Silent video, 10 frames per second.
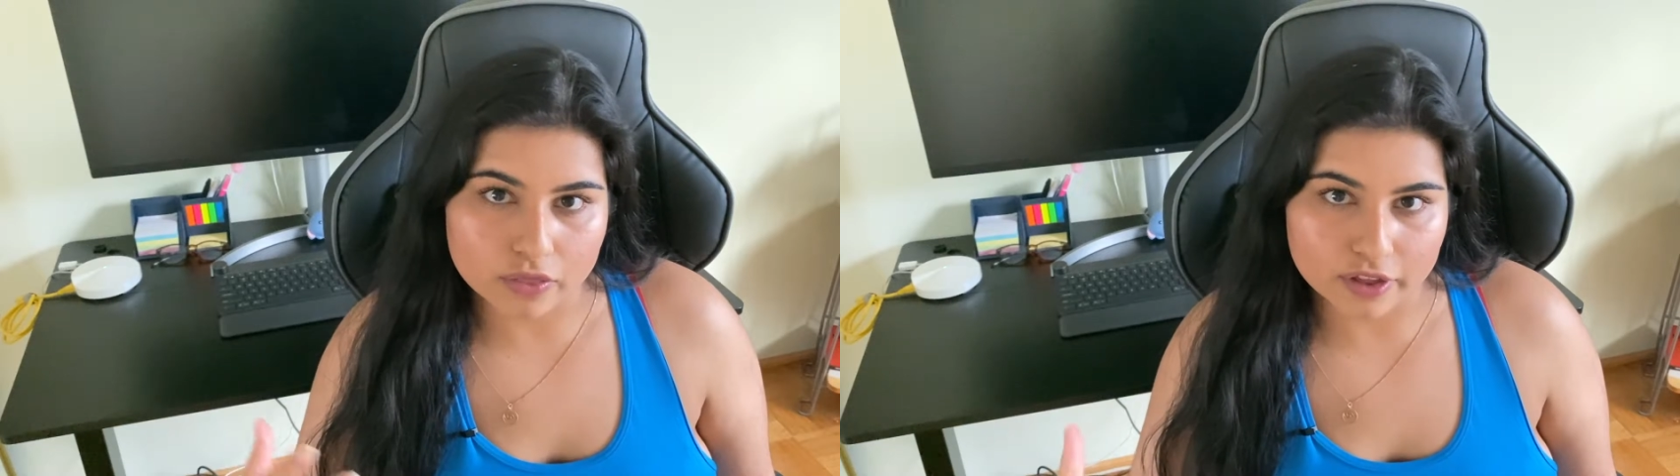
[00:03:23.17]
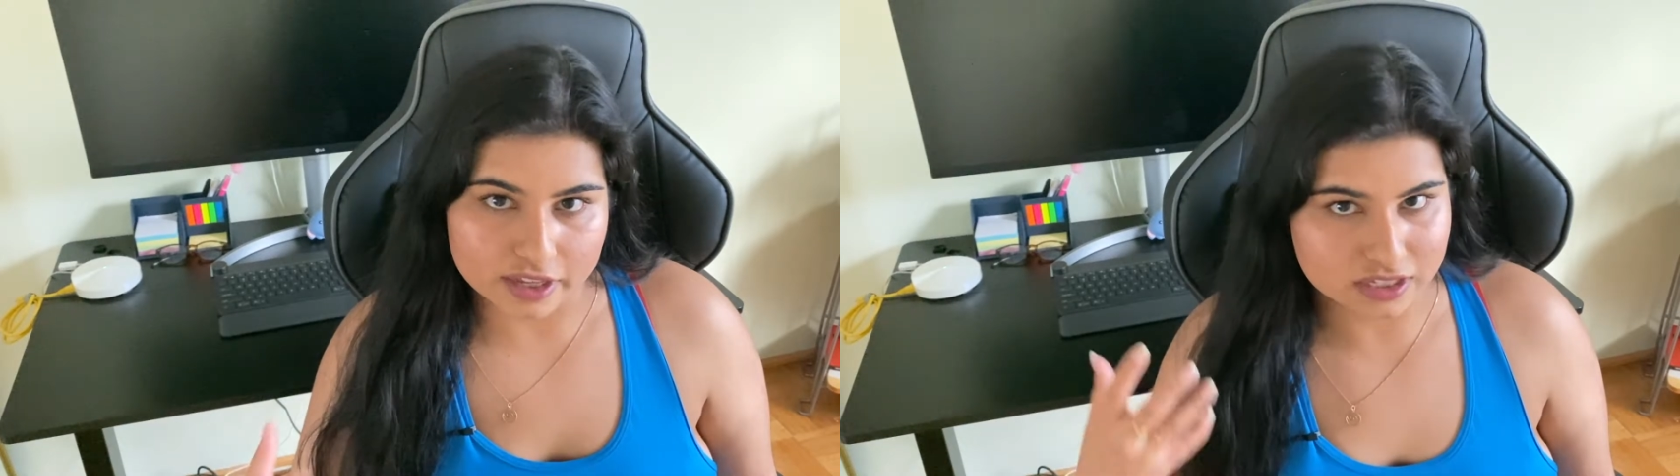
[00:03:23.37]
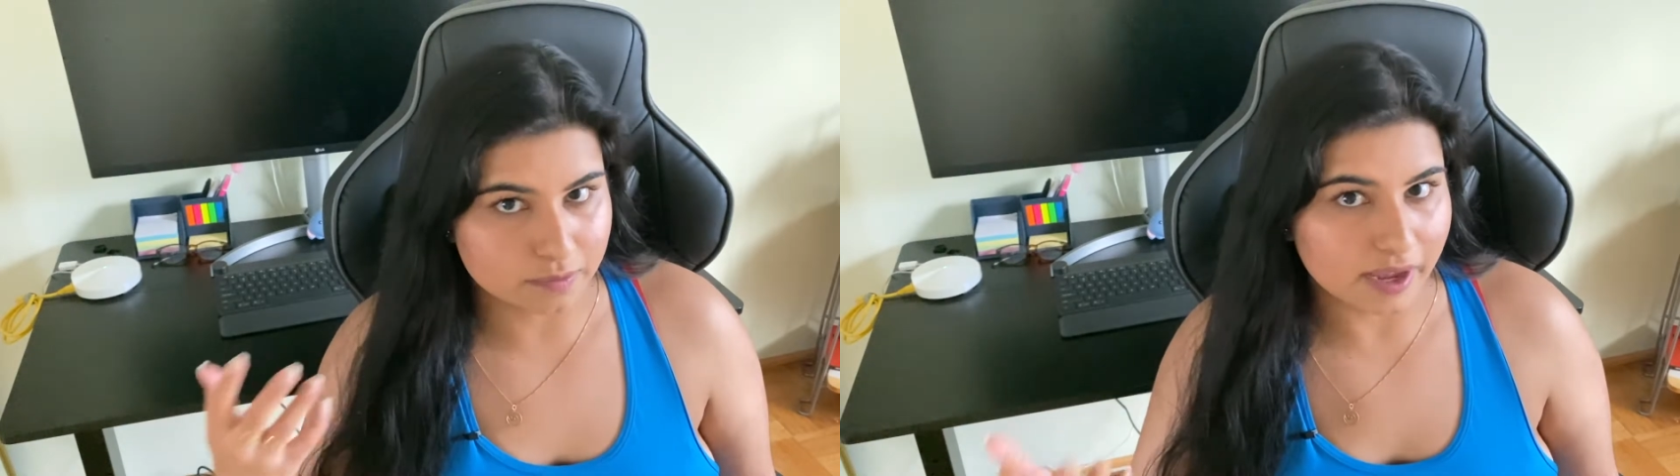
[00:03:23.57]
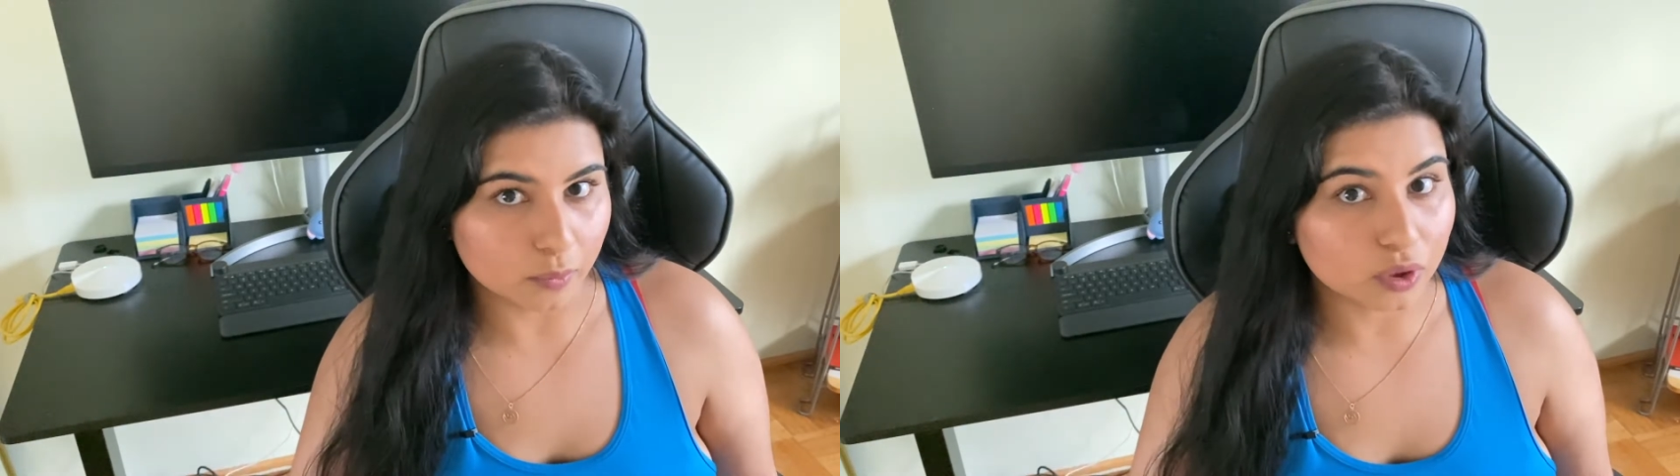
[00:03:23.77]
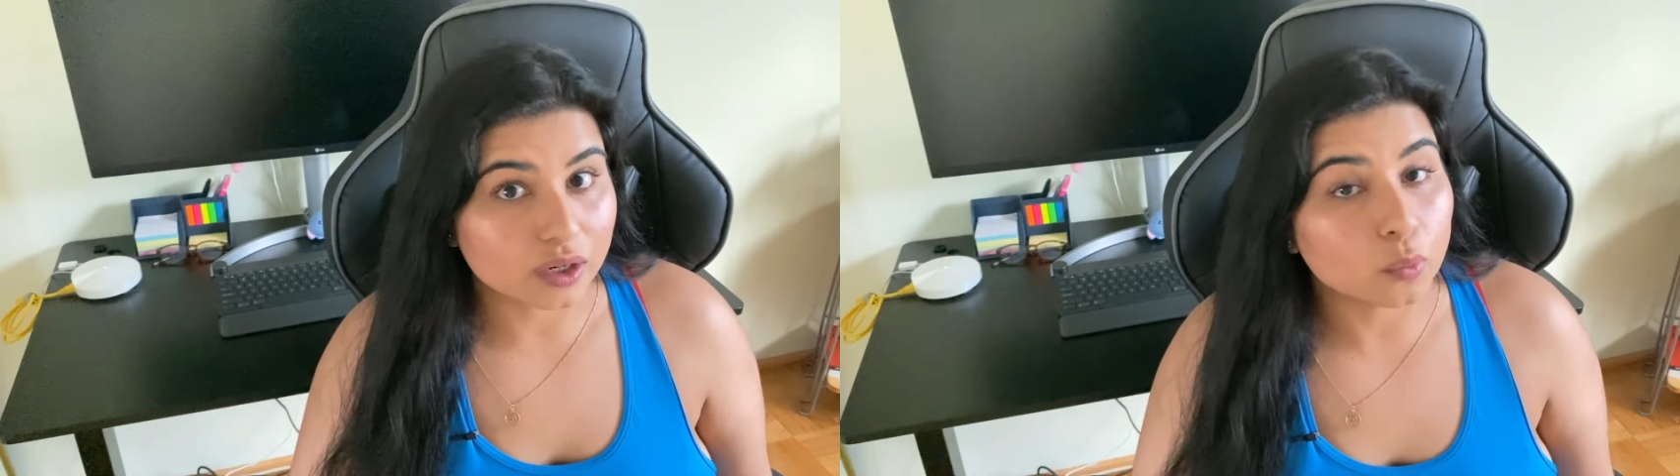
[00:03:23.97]
things may
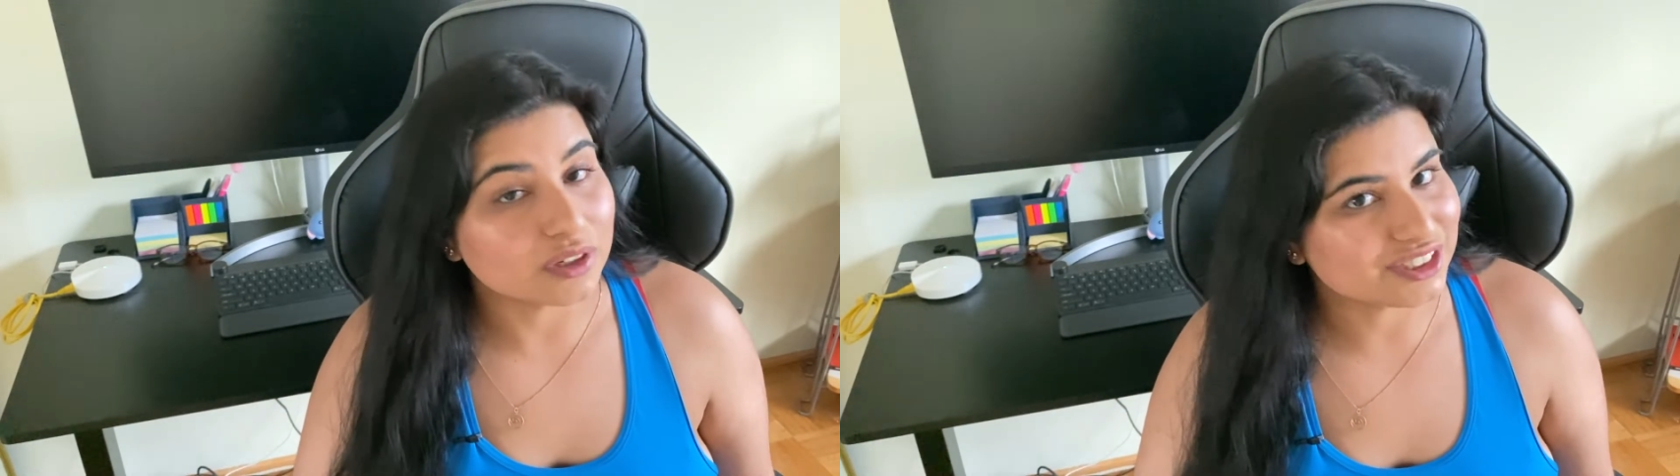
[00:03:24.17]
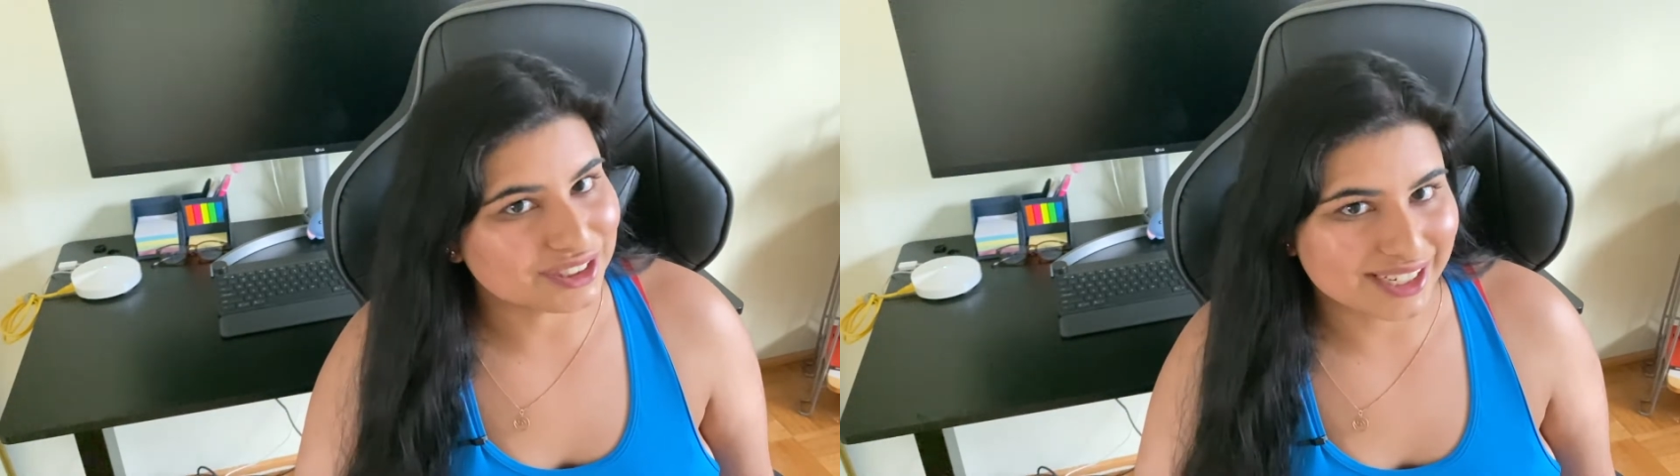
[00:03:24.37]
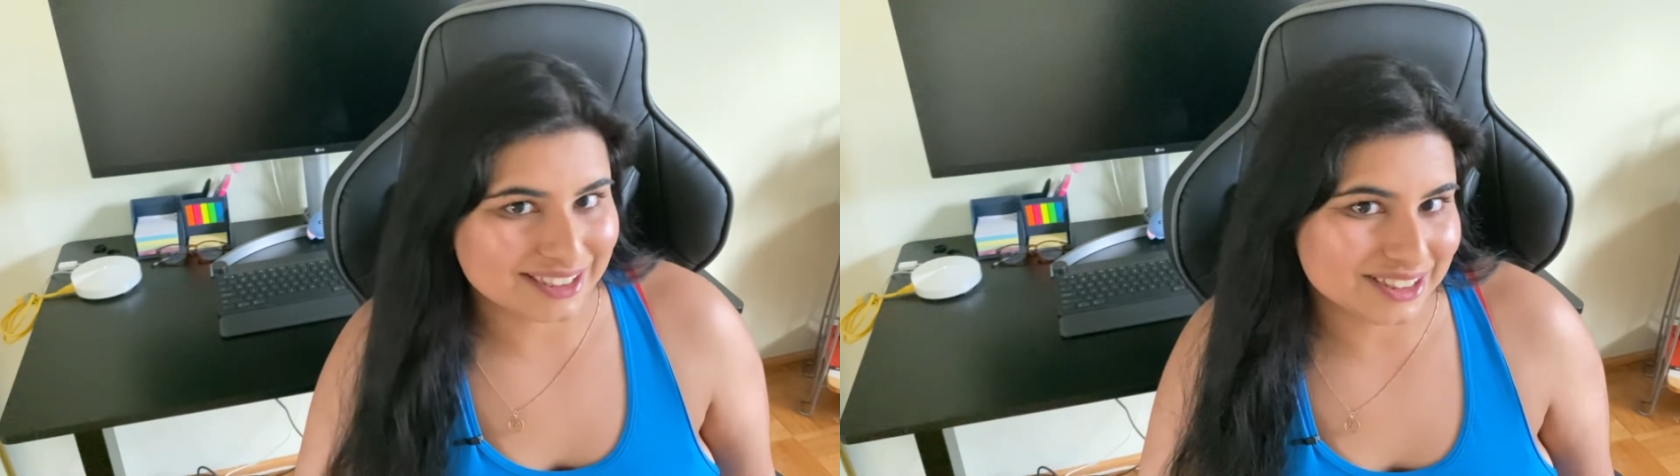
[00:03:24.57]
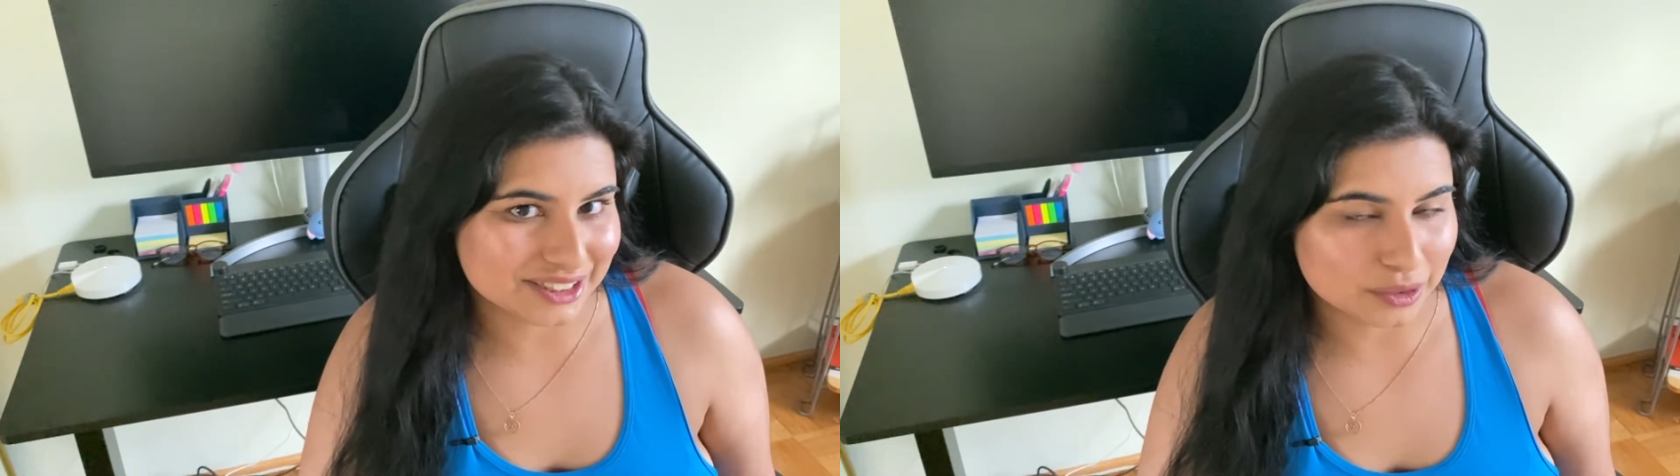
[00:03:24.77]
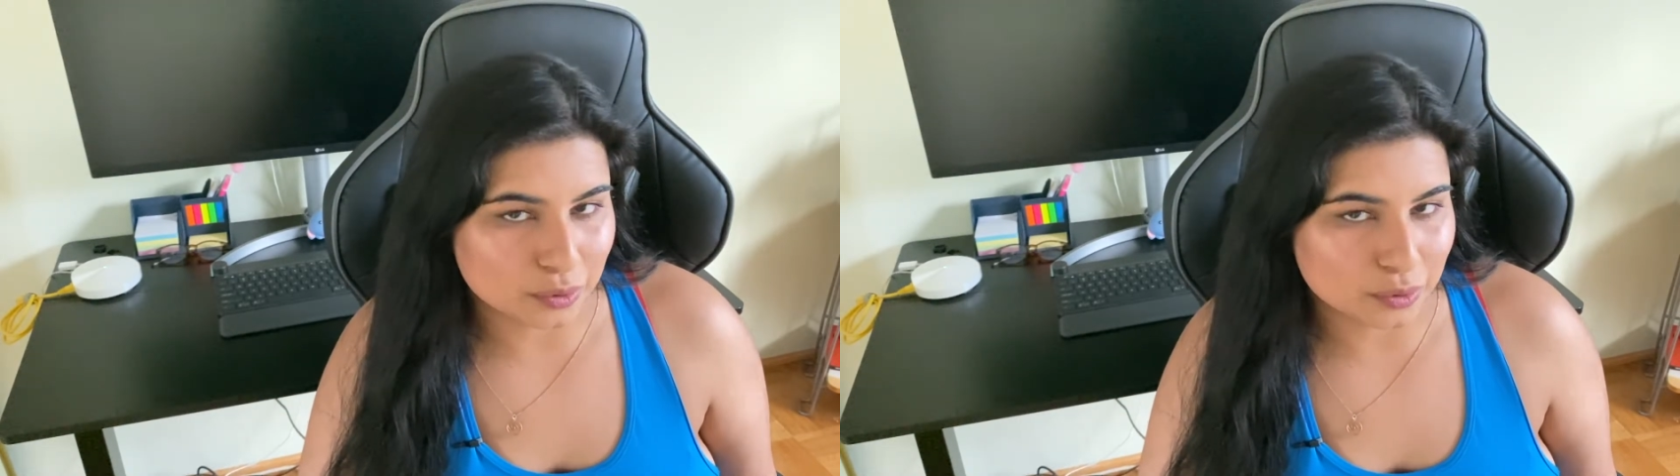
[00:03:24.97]
work once you get to your